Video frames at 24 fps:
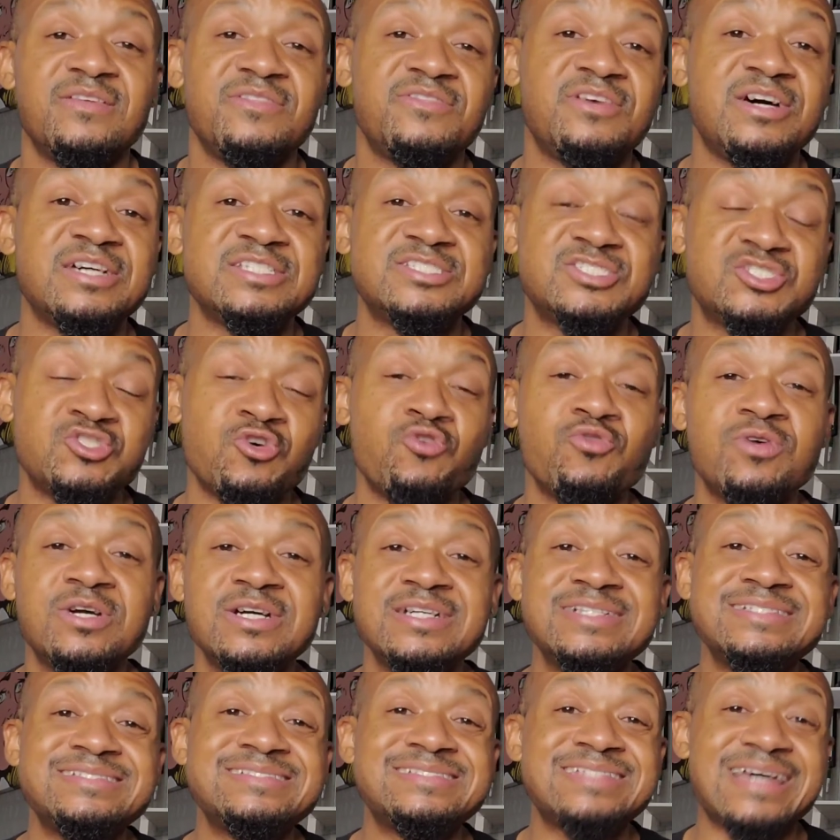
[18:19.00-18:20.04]
The
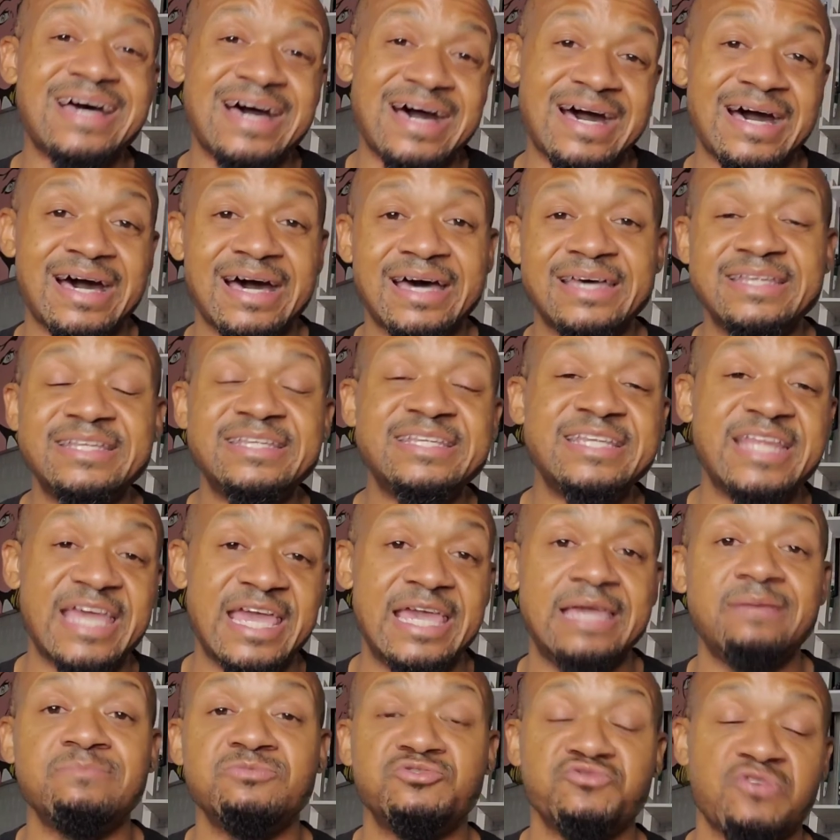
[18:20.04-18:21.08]
Ahsoka Tano
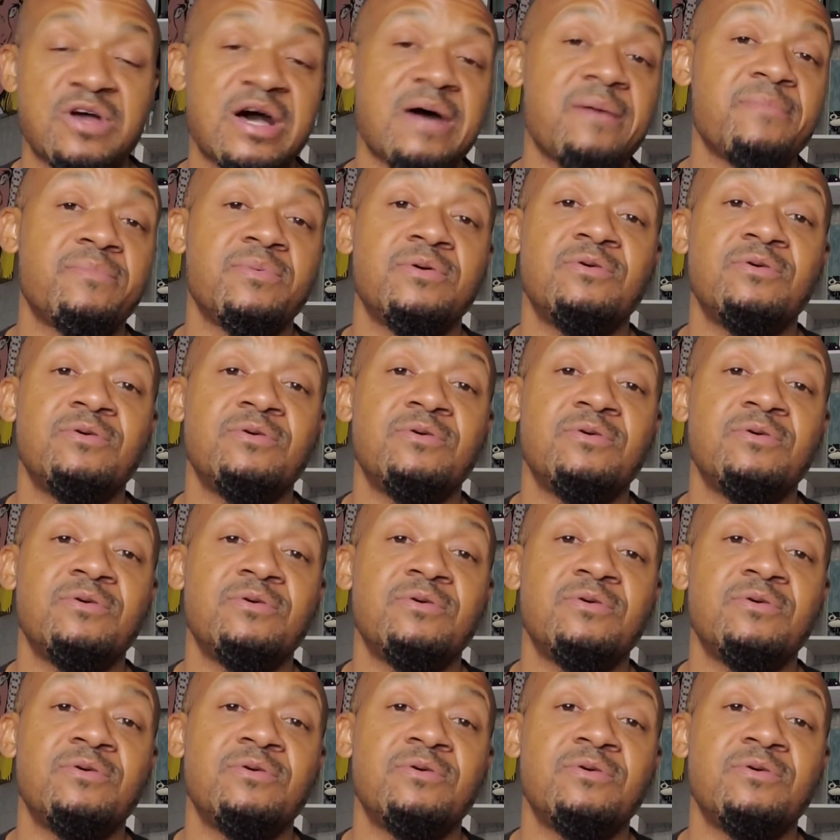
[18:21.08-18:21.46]
name drop